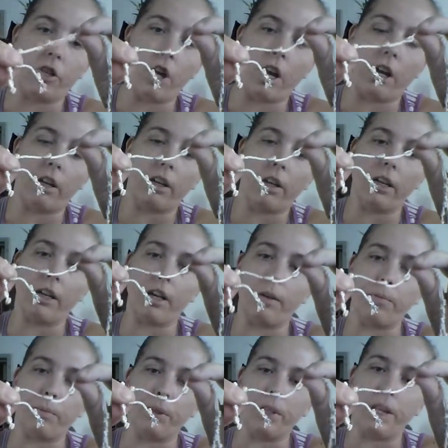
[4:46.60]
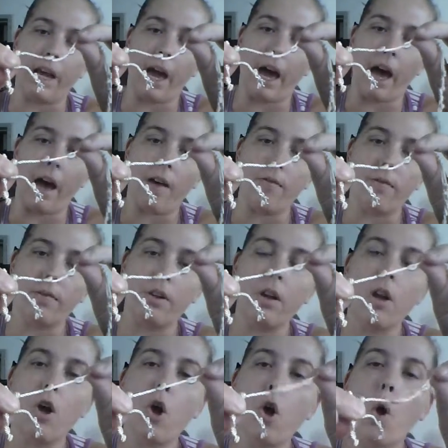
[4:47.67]
you're not going to completely have.
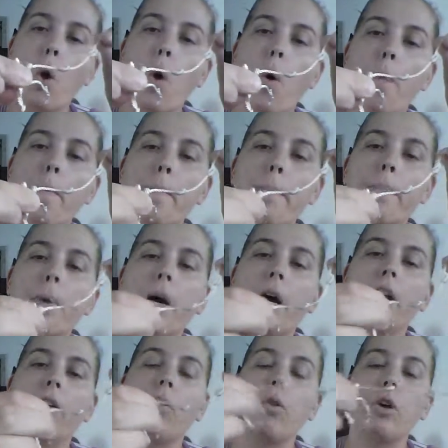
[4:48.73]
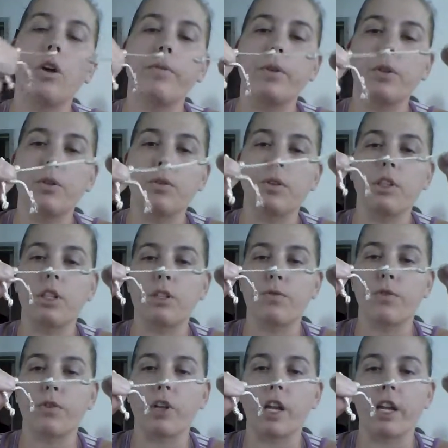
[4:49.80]
Or if you're doing this
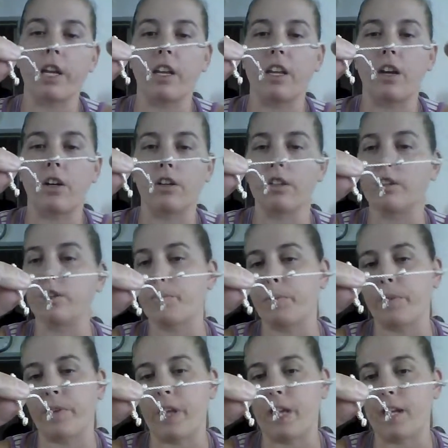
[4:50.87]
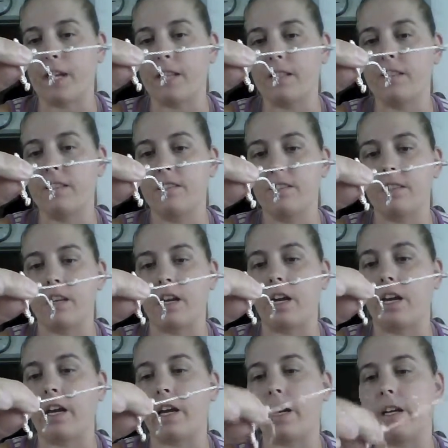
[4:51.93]
for like a younger group of kids
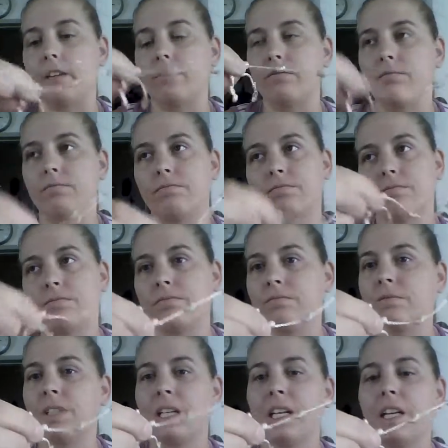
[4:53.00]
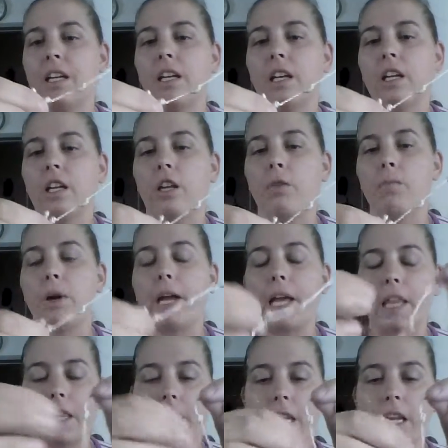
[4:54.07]
that you
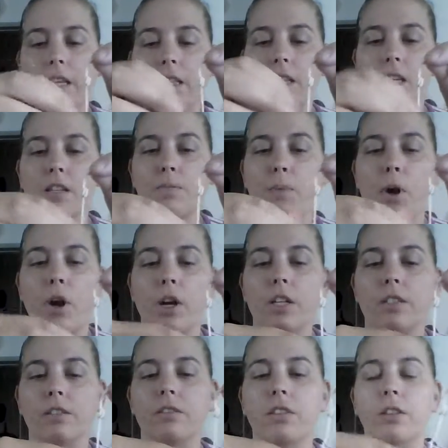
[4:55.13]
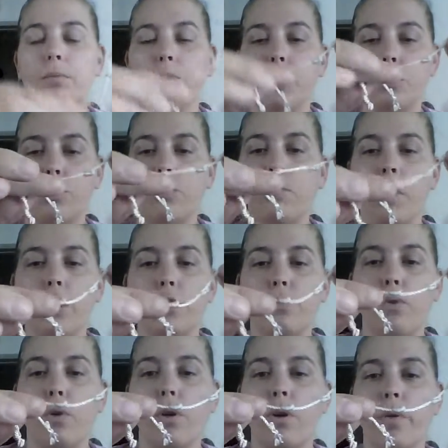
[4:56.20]
might think that this part is a little bit too much
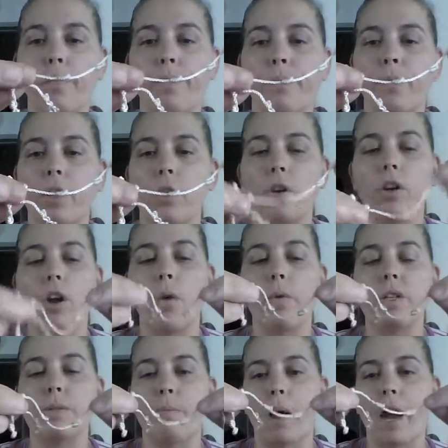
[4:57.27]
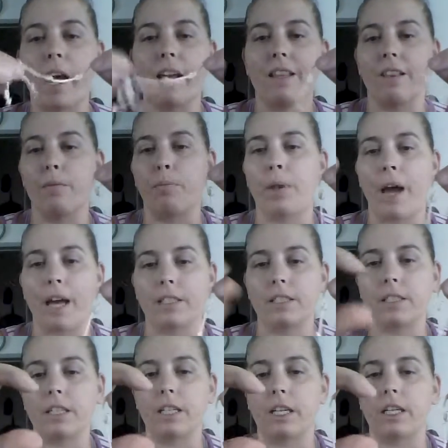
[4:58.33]
for them, you can always buy the
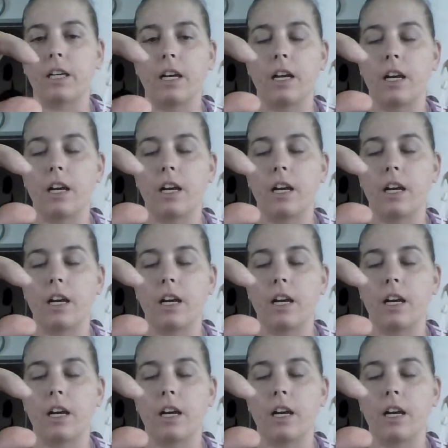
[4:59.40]
plastic